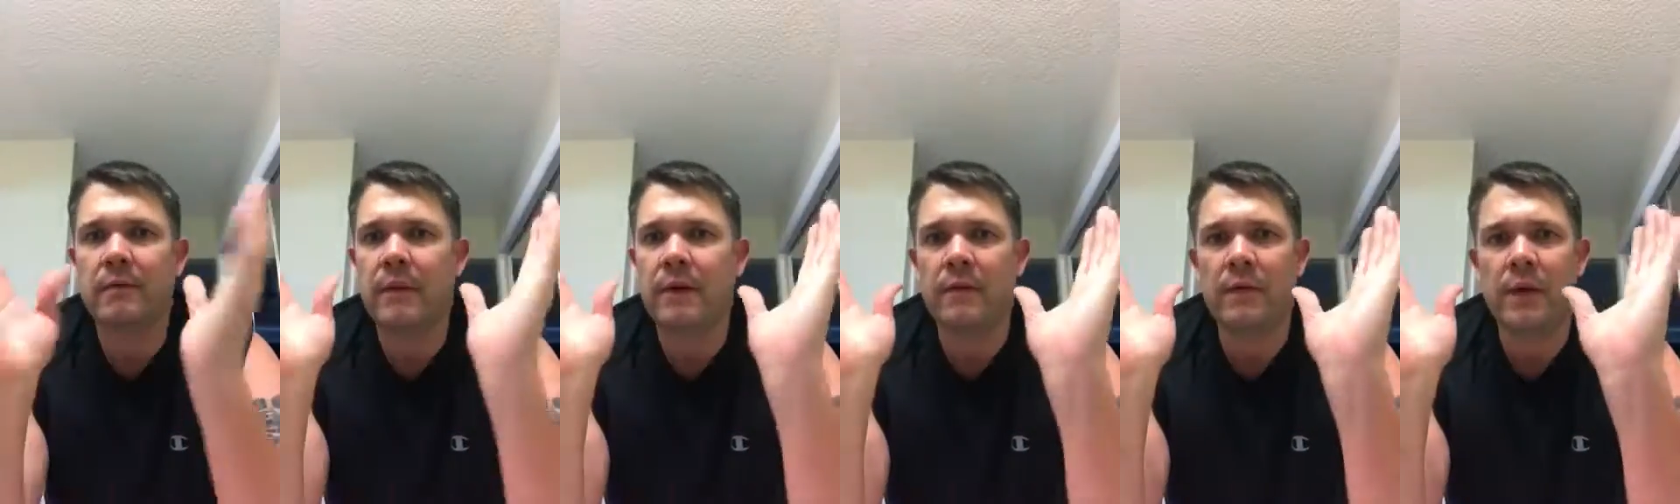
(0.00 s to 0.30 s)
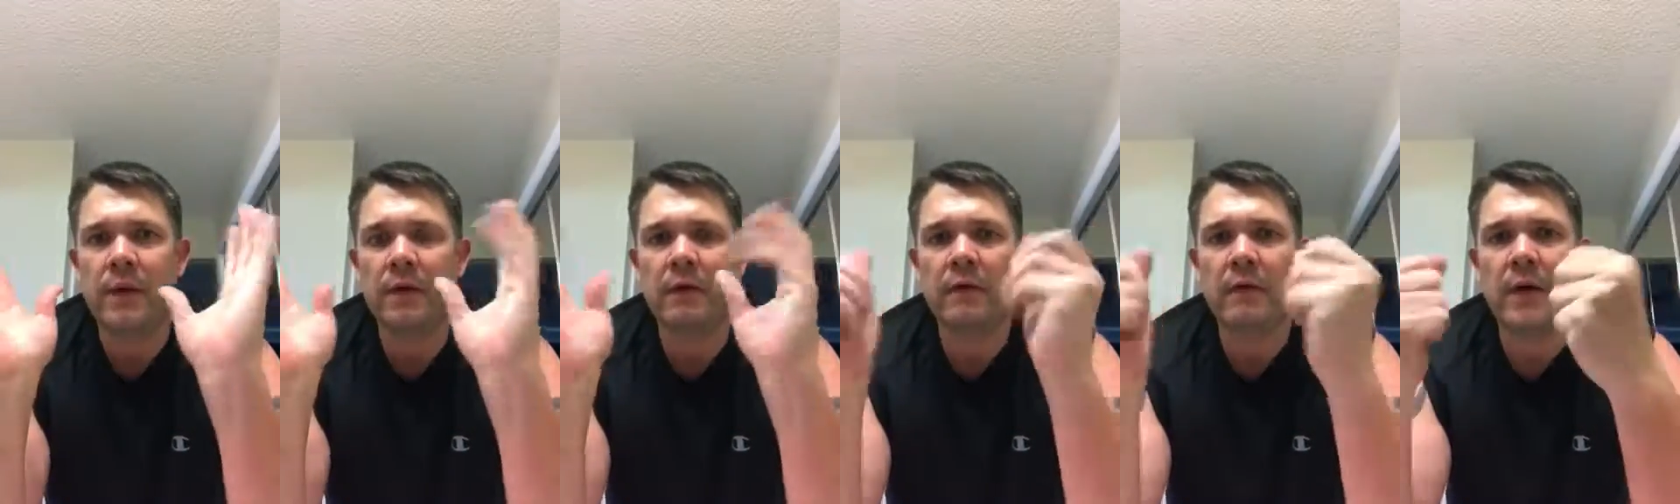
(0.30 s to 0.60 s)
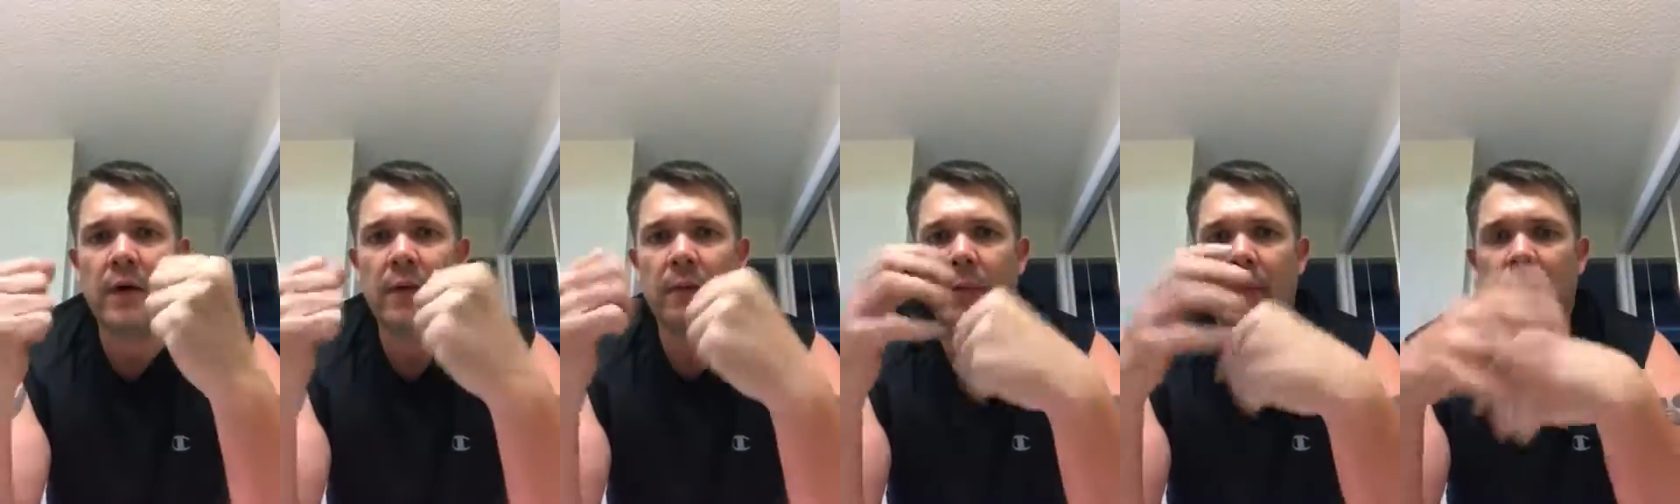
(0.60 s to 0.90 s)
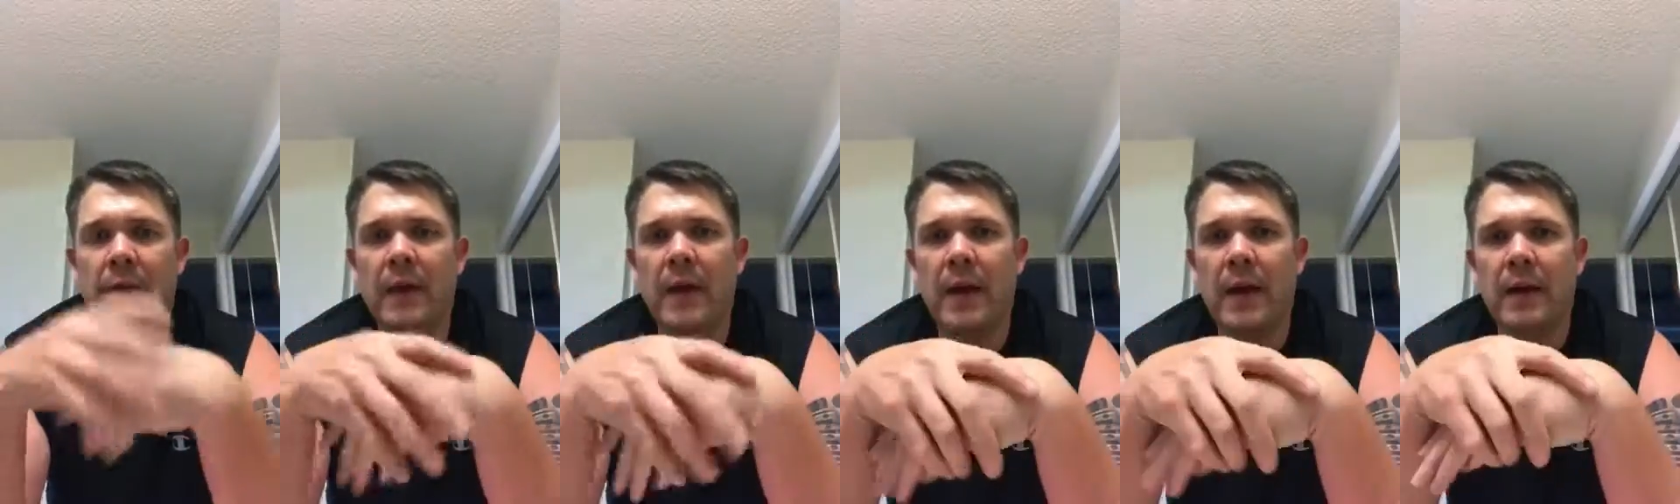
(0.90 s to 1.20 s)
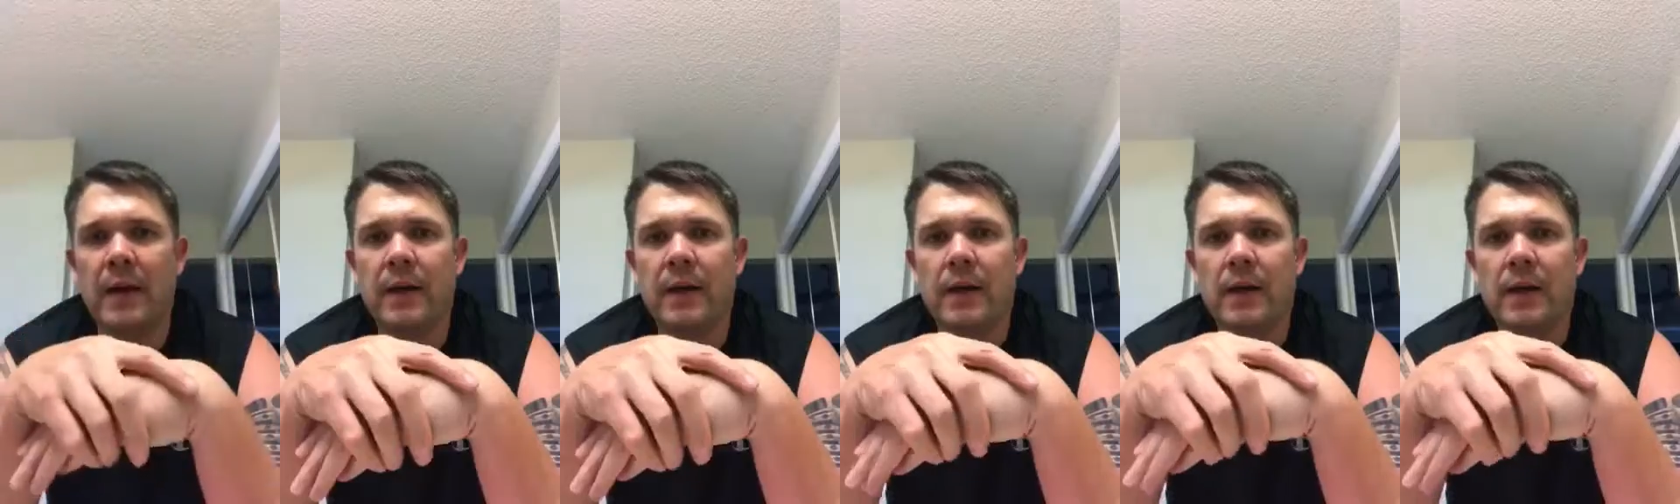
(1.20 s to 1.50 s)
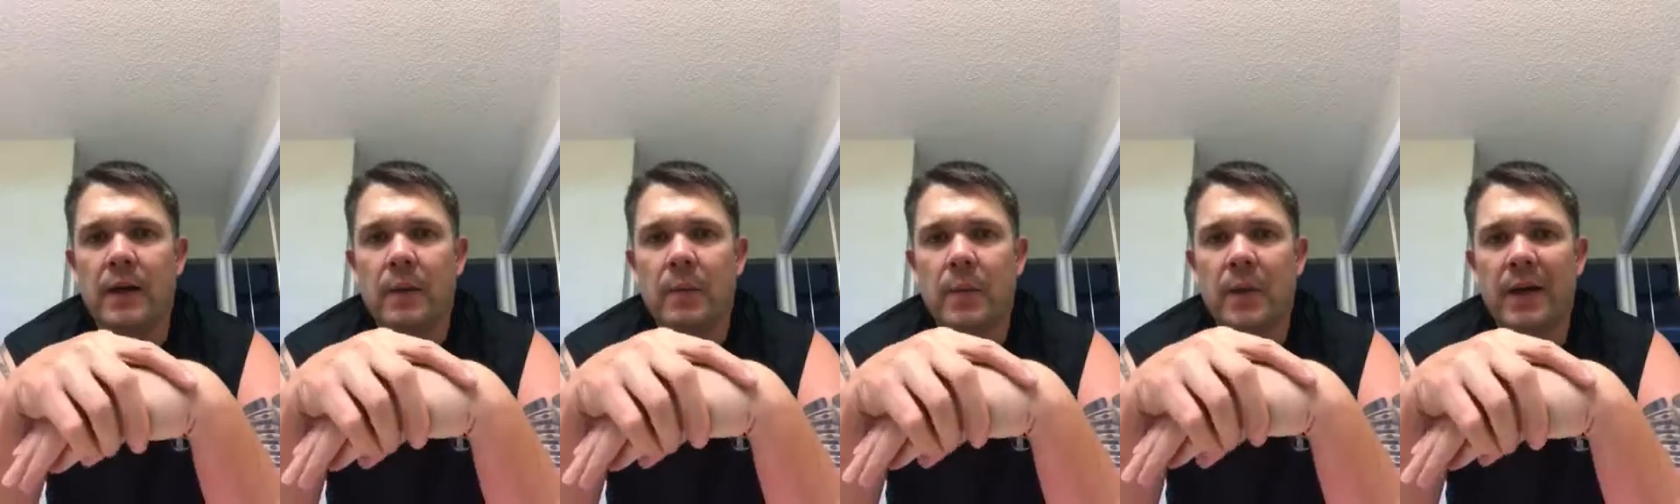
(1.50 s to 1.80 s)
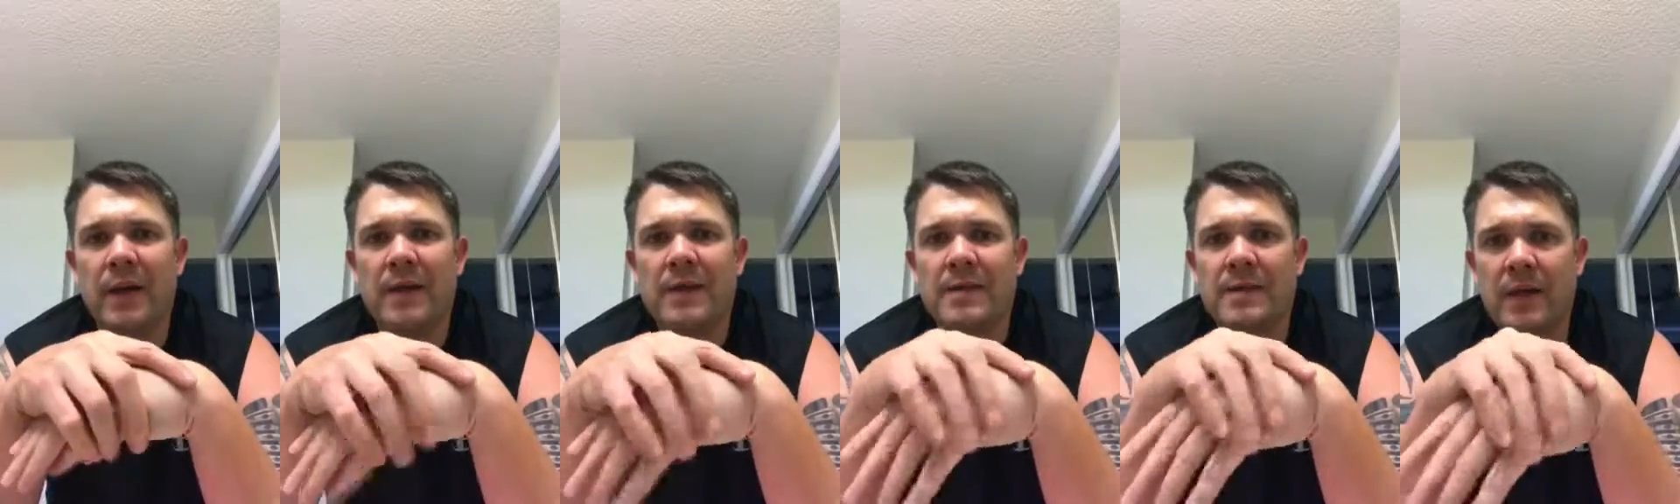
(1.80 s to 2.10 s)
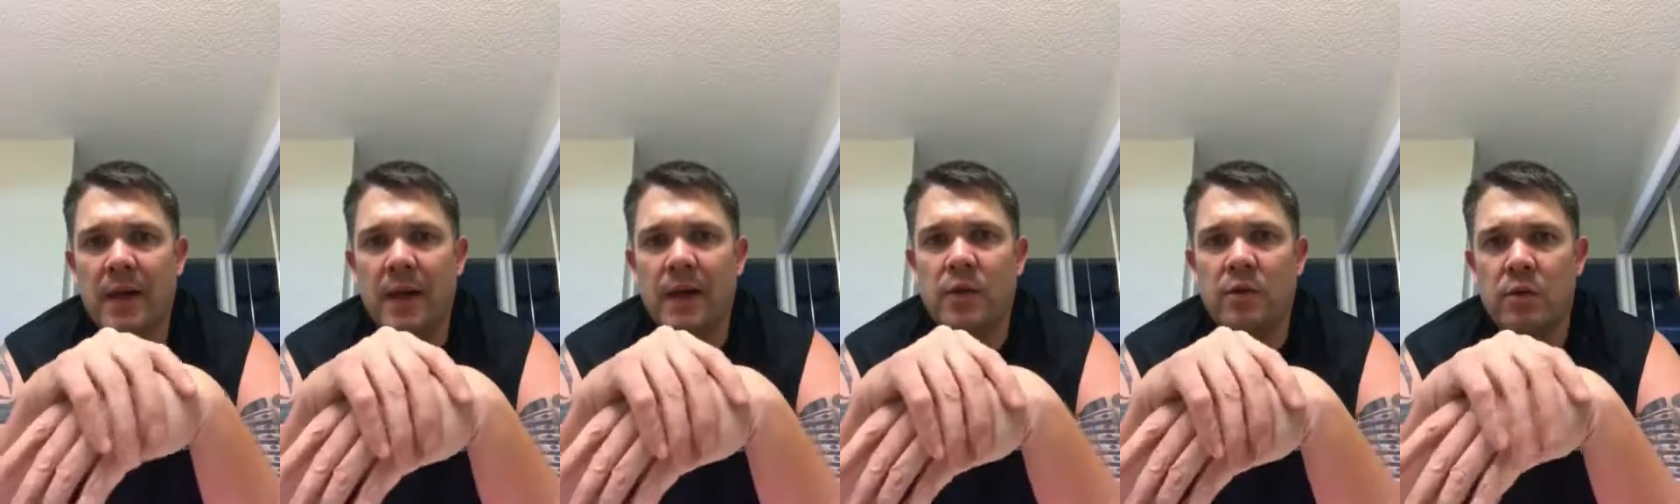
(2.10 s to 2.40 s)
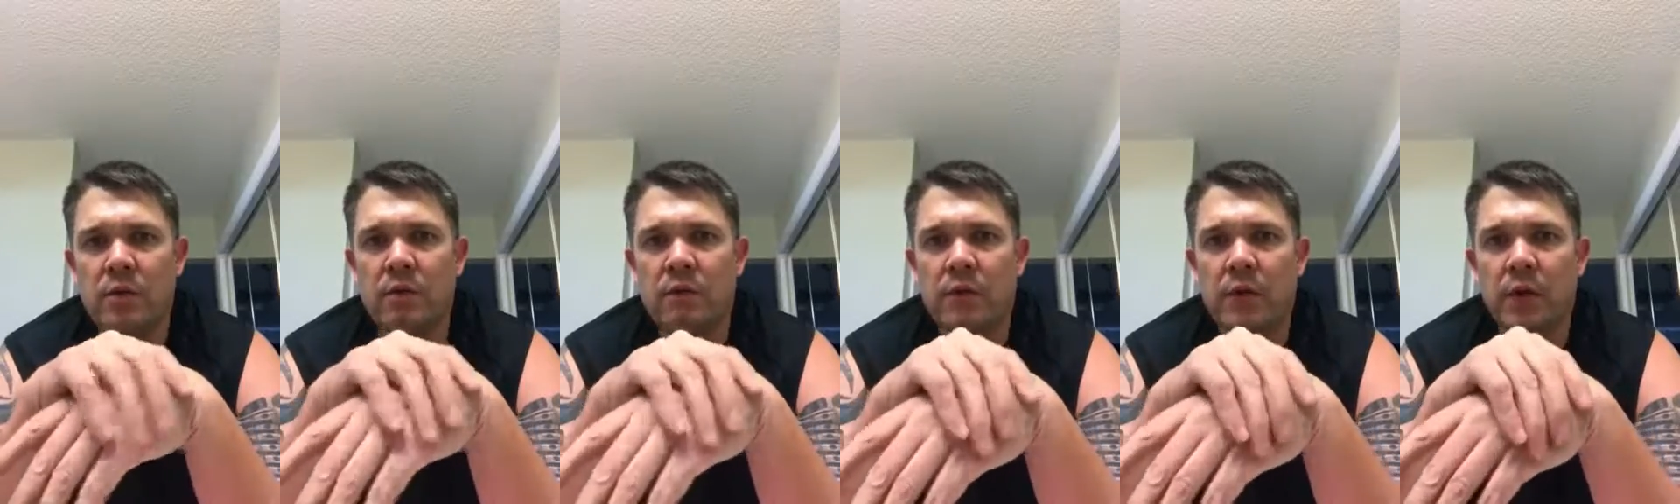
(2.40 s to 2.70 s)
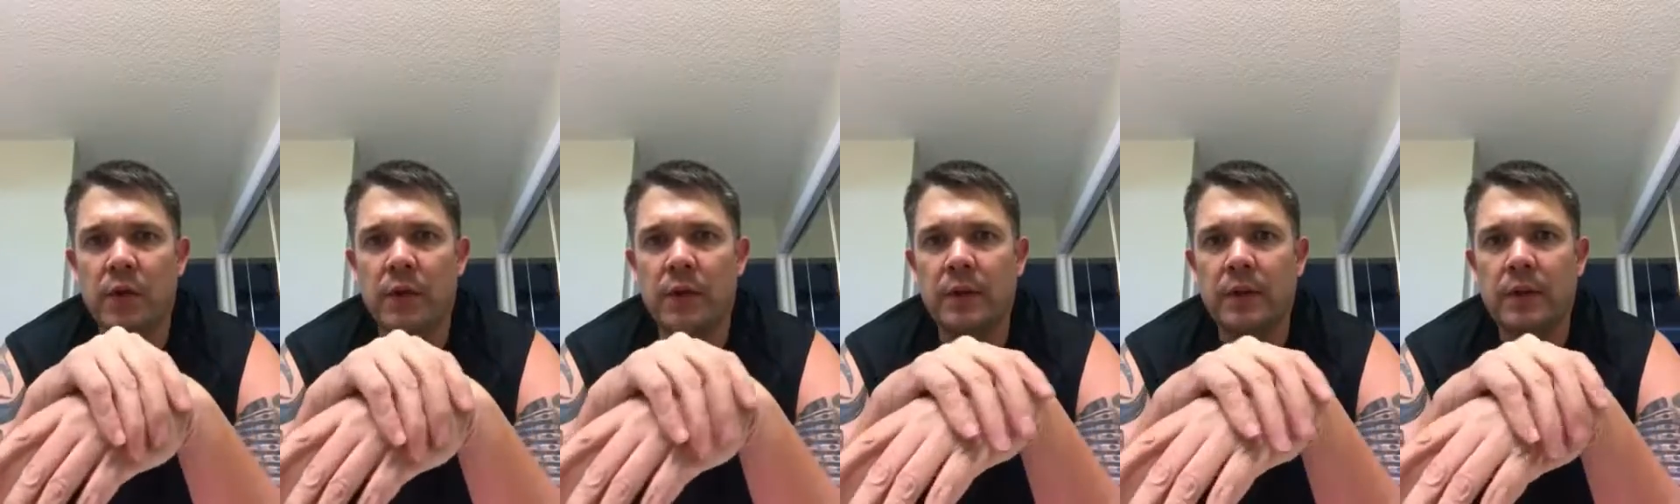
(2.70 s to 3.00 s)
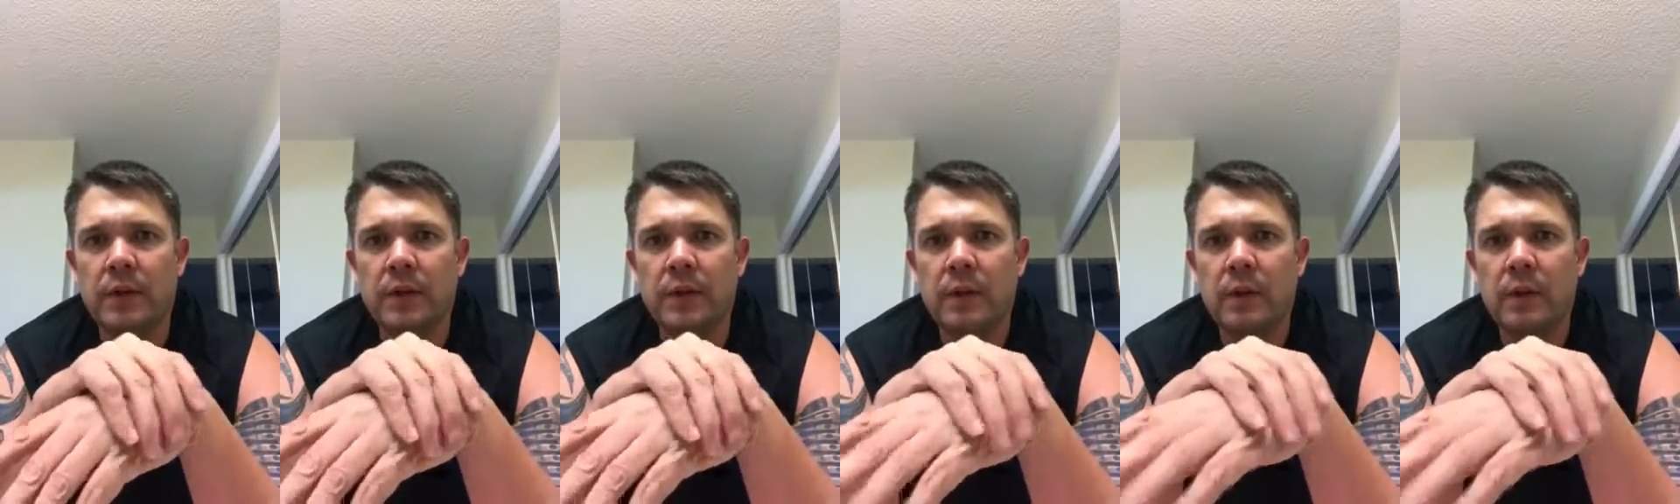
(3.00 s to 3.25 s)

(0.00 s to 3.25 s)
everything's fine with that, but it gets tight and you can feel it.